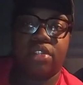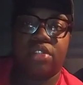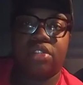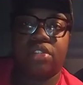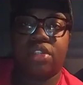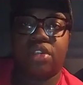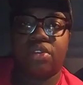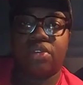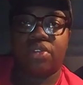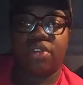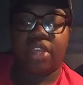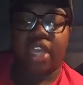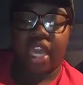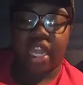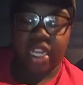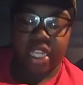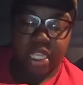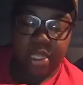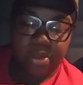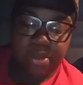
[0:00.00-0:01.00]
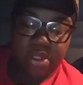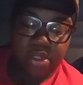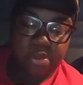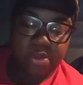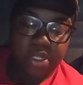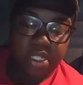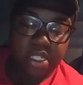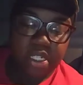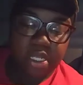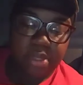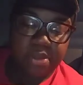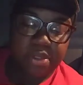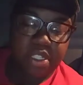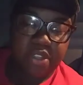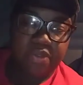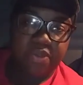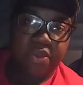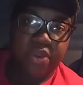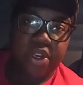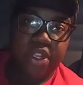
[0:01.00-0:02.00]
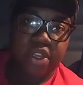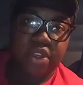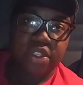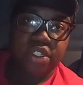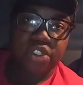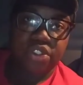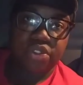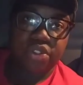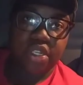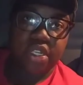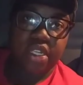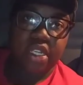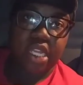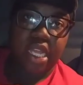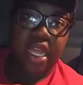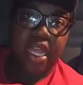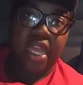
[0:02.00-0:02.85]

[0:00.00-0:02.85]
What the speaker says: So you got to keep a little bit of WD-40 on your truck,